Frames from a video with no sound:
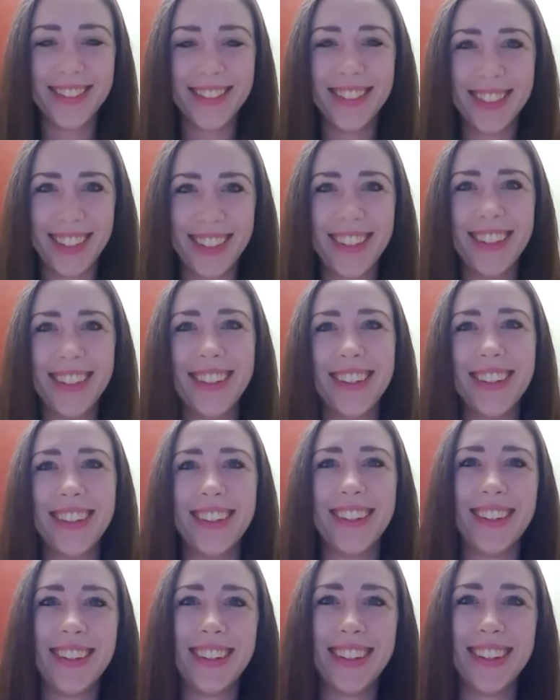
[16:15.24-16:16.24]

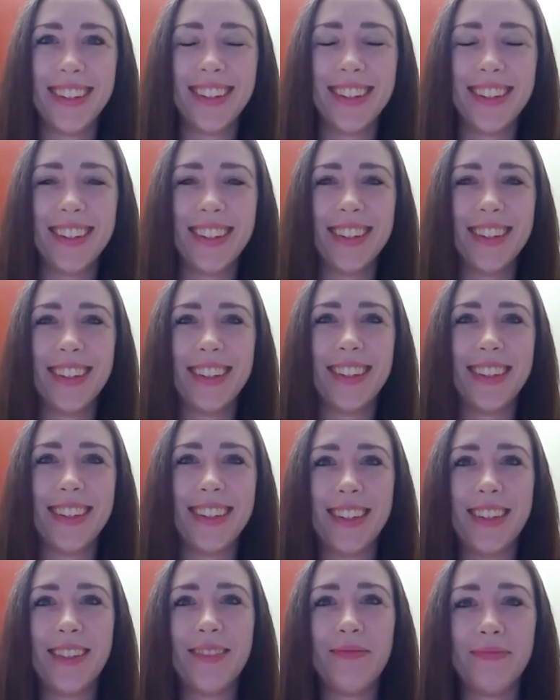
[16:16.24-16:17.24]

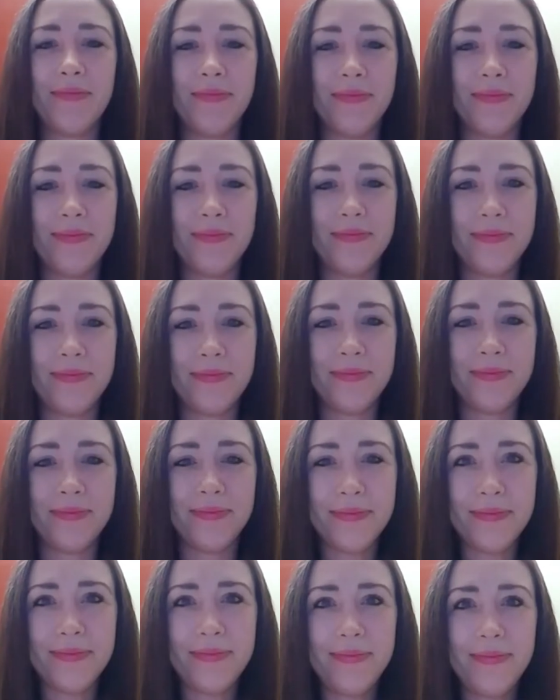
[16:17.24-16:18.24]

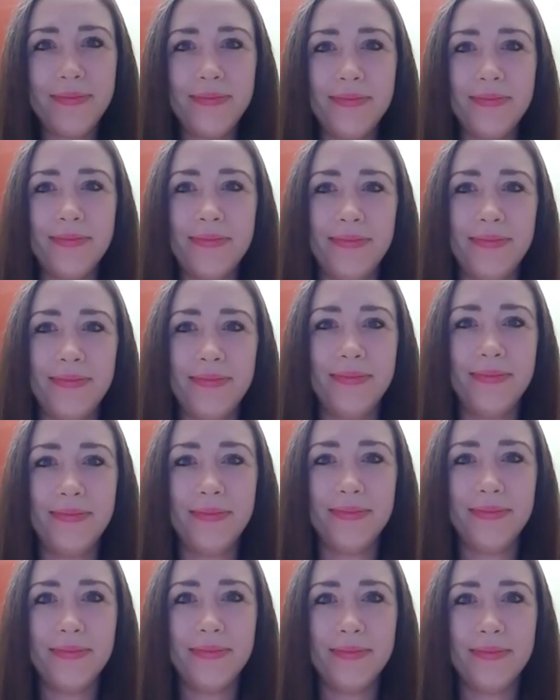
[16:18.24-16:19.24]

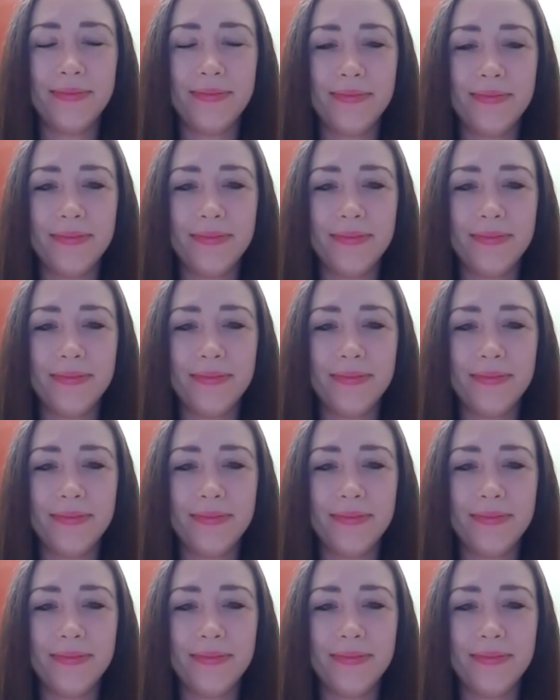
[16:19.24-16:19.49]
This person isn't speaking.